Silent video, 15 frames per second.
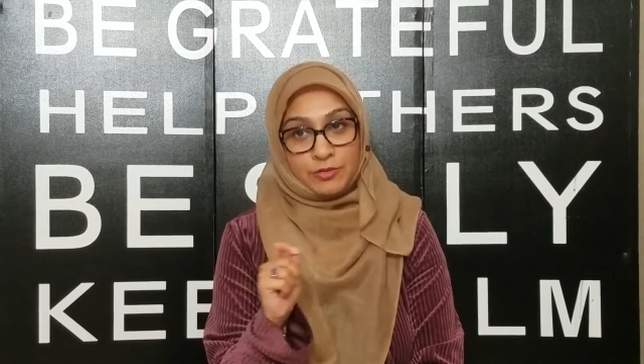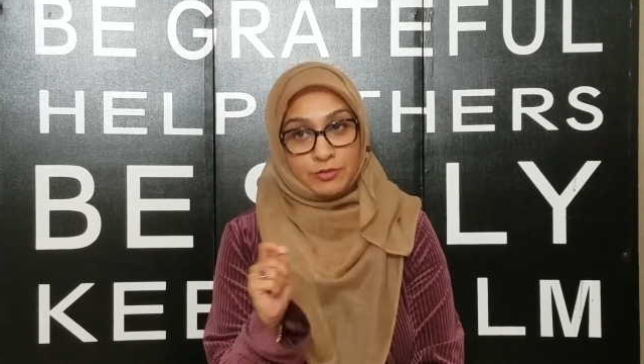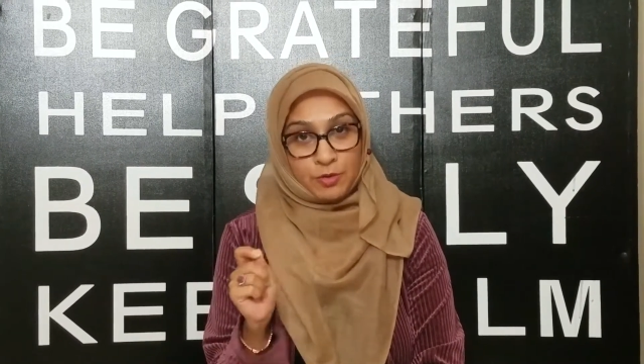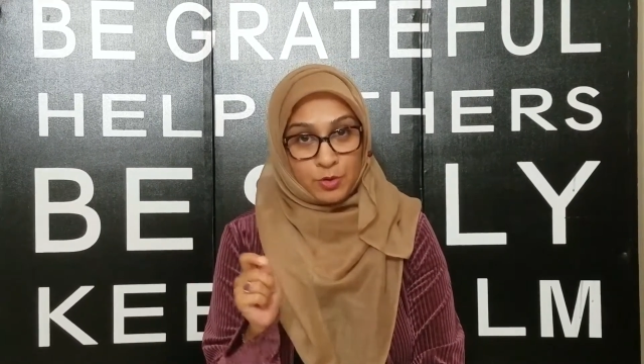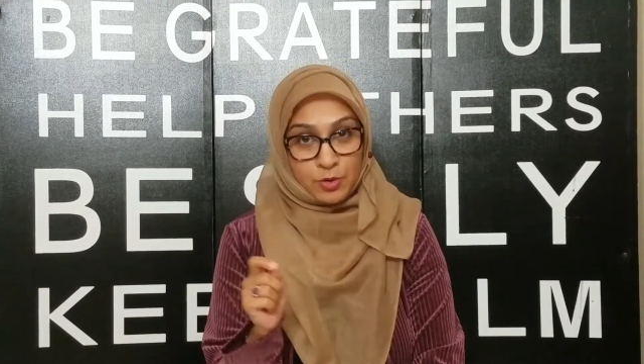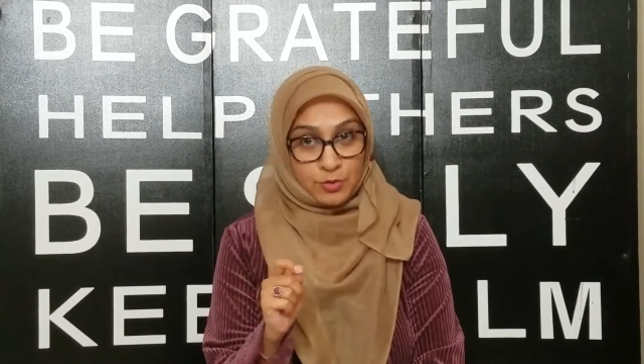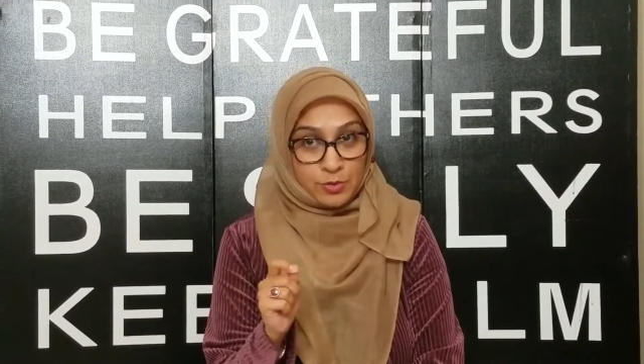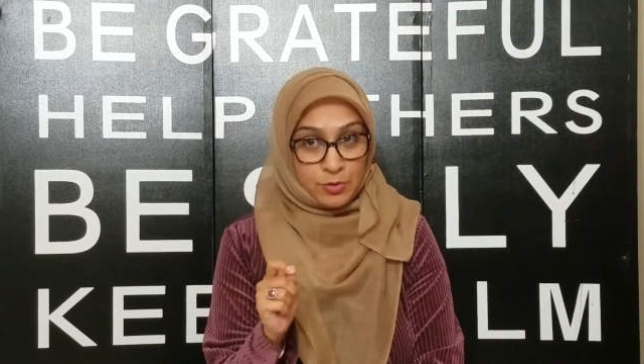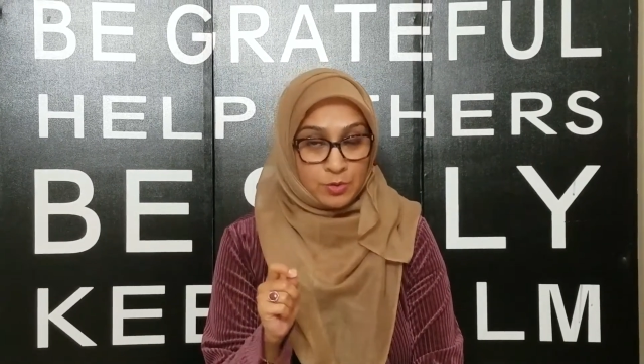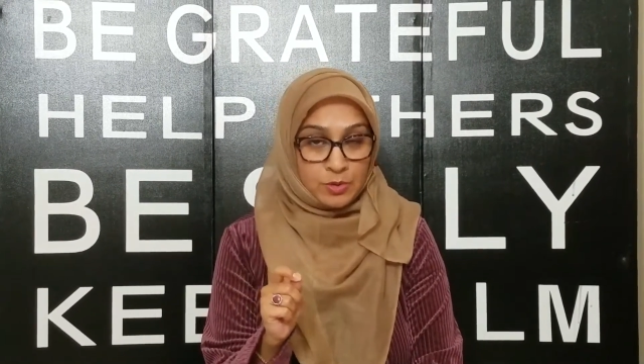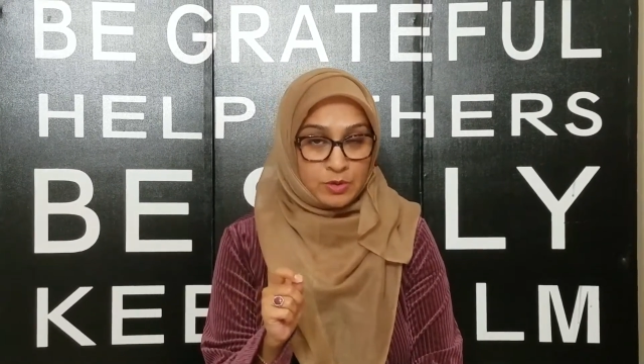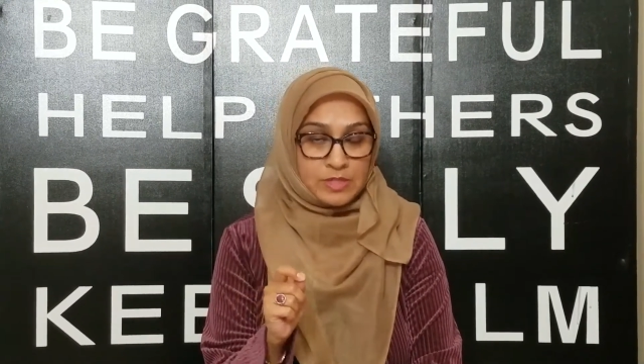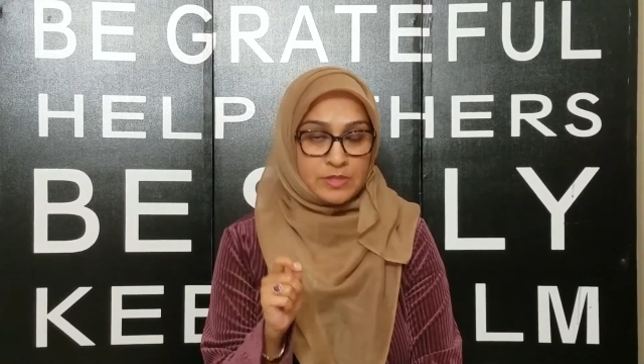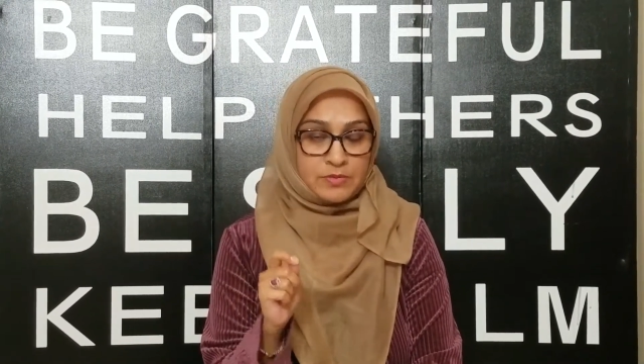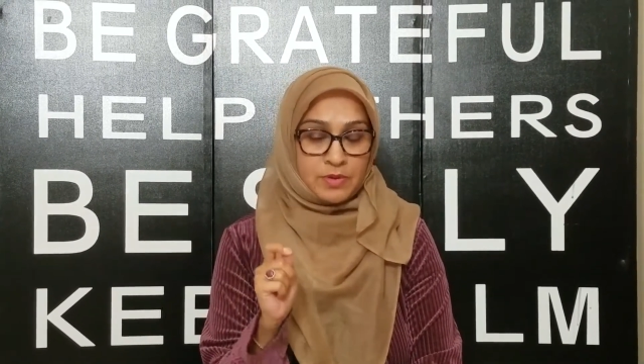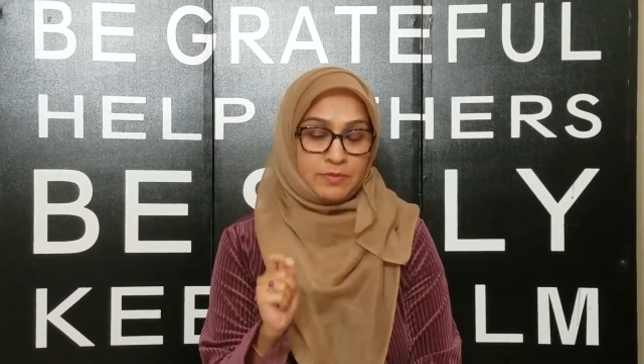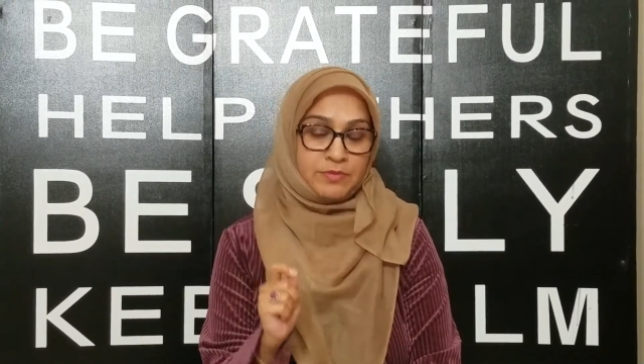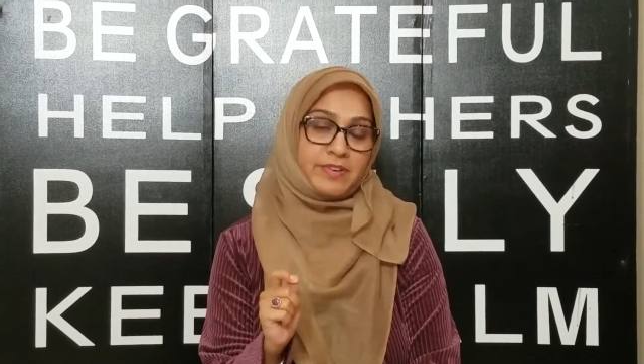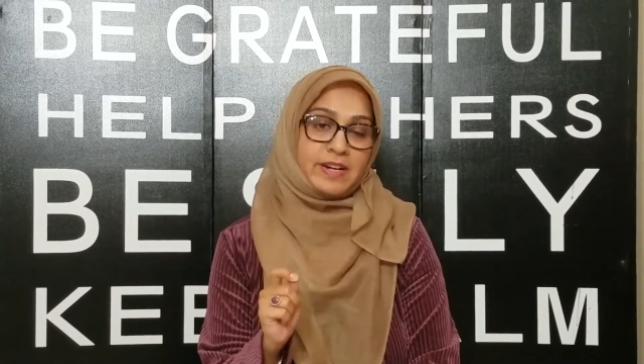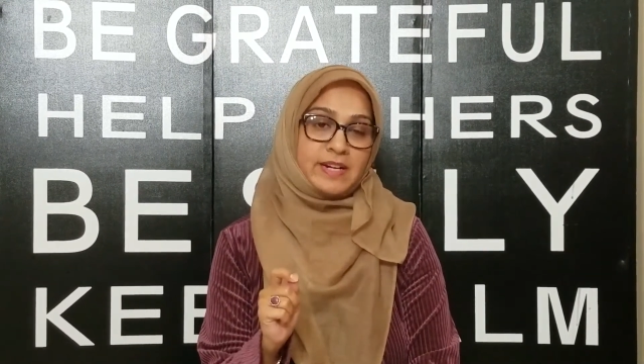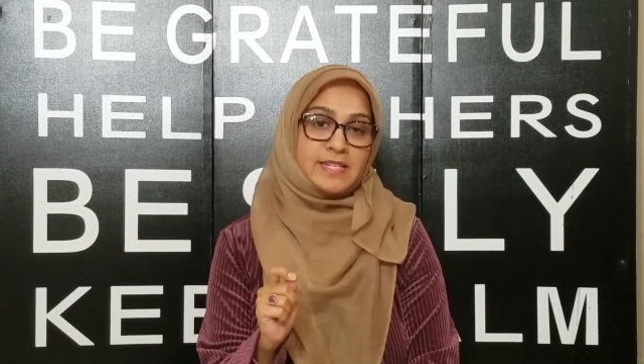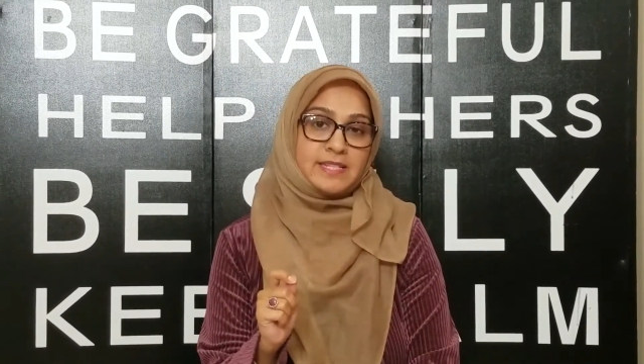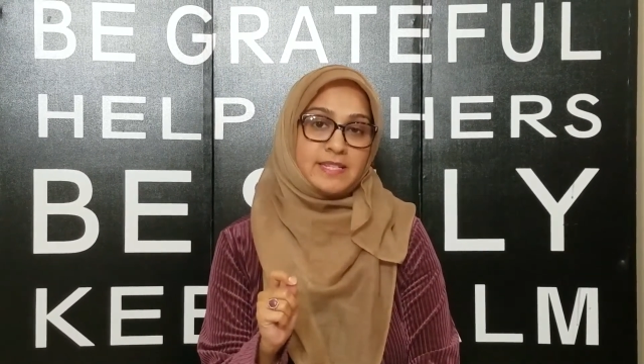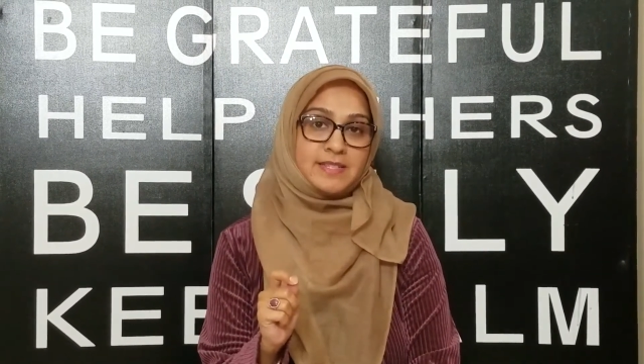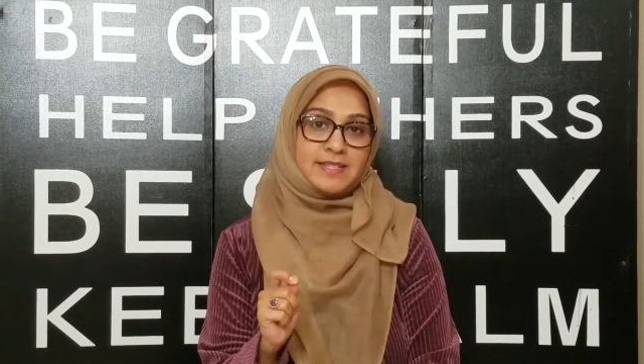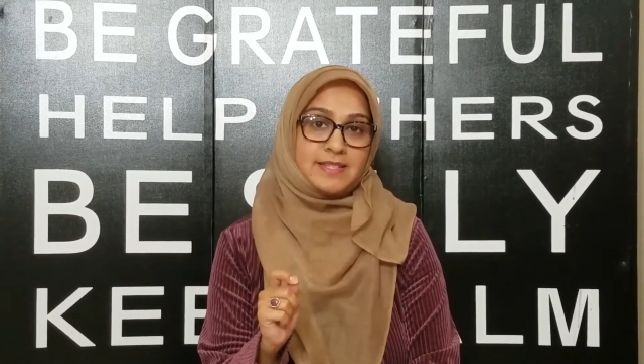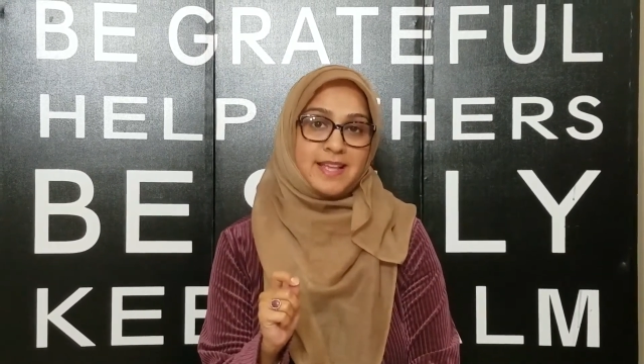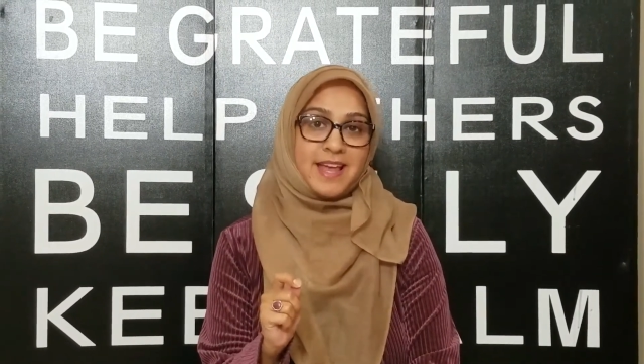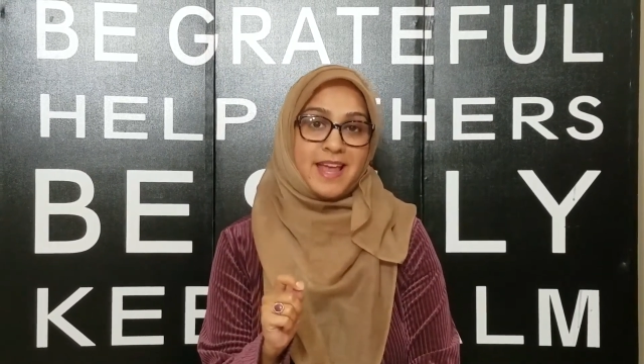for rules from verses,